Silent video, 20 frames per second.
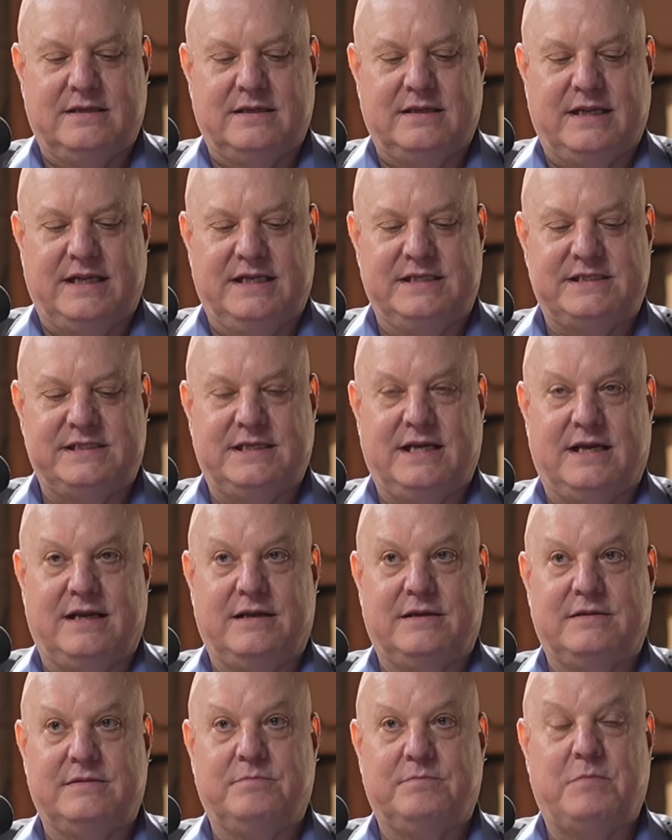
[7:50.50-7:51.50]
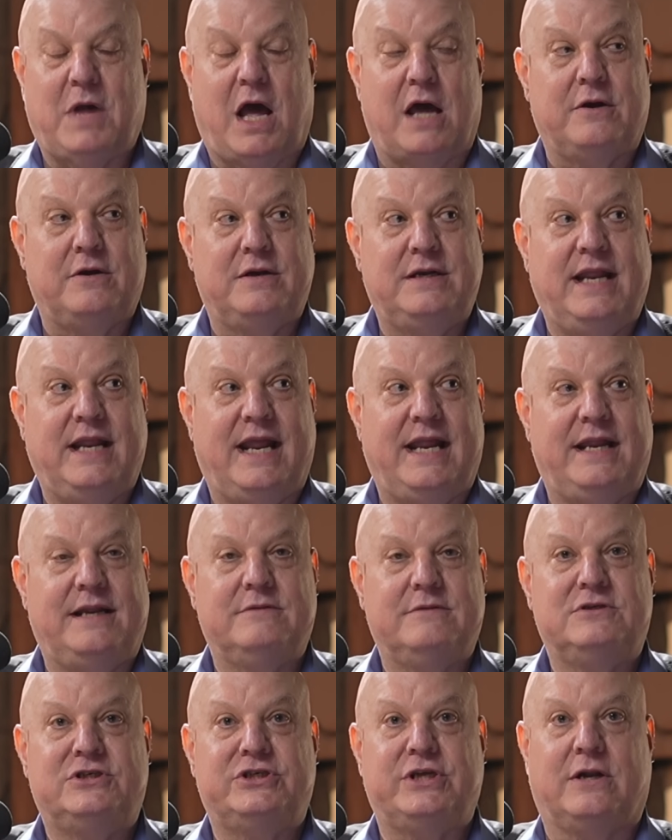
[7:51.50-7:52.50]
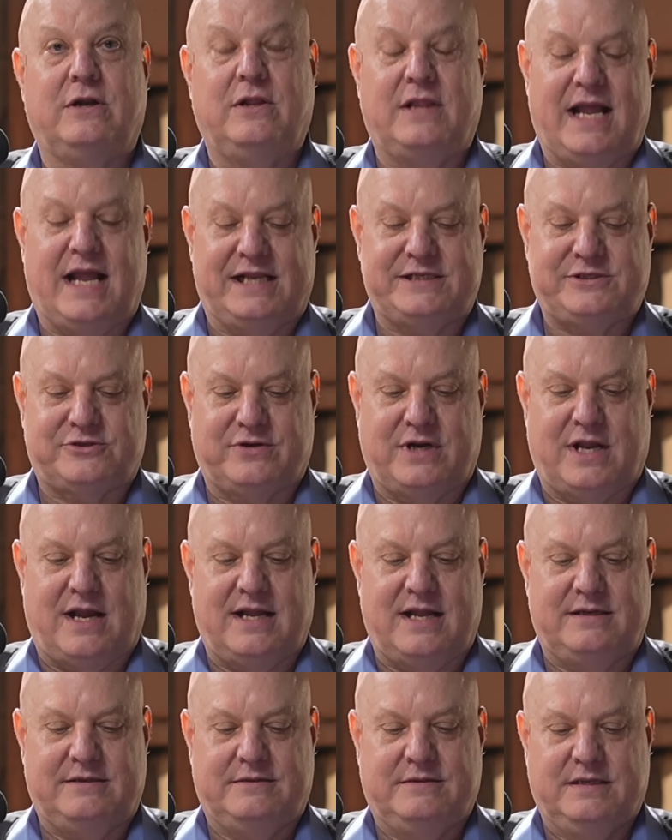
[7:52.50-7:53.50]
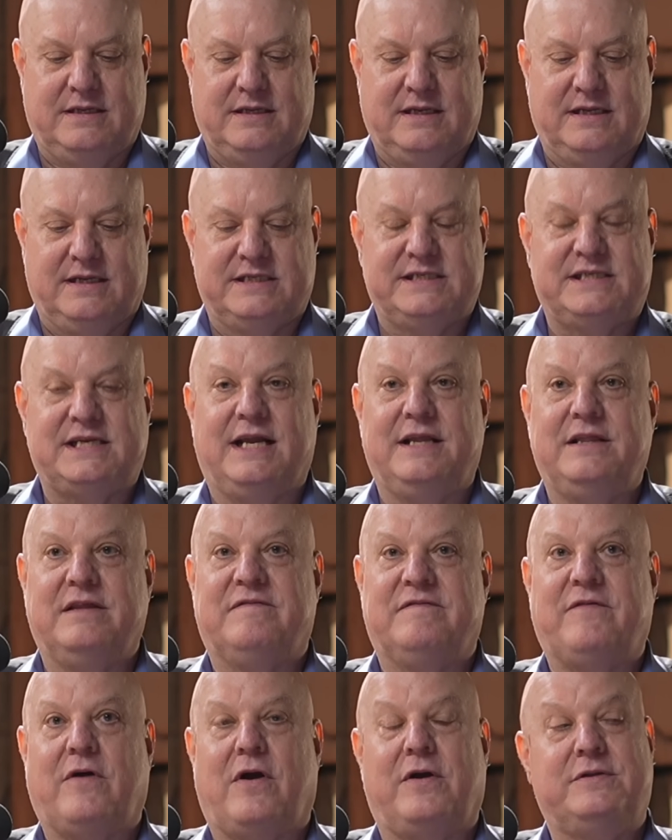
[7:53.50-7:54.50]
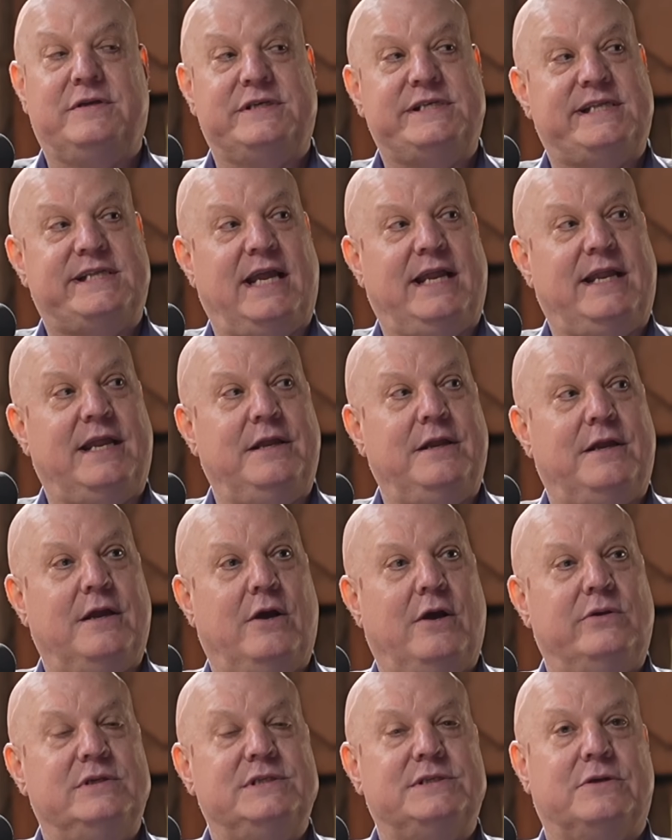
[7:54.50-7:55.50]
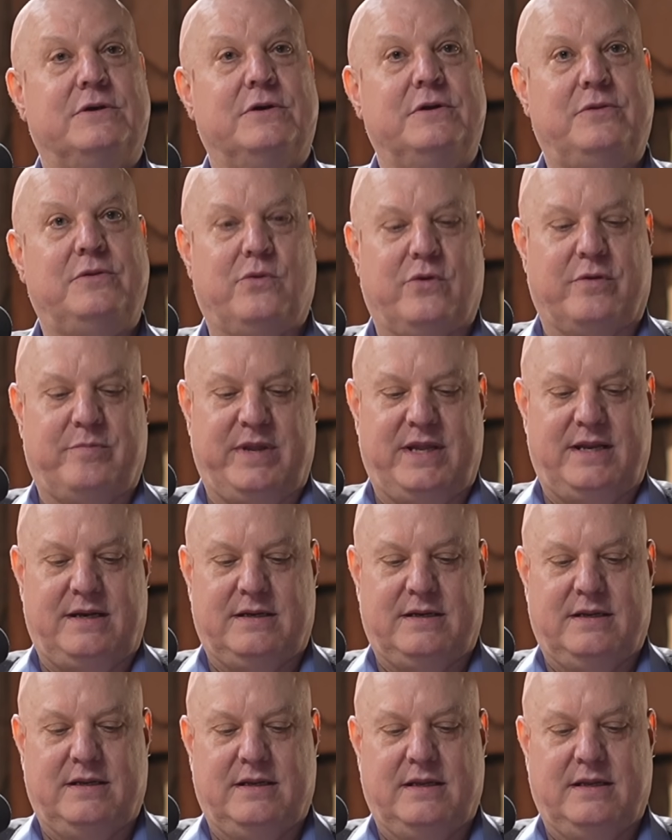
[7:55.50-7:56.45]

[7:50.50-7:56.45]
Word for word: is a modern day shuttle astronaut saying the farthest they can go is Earth orbit,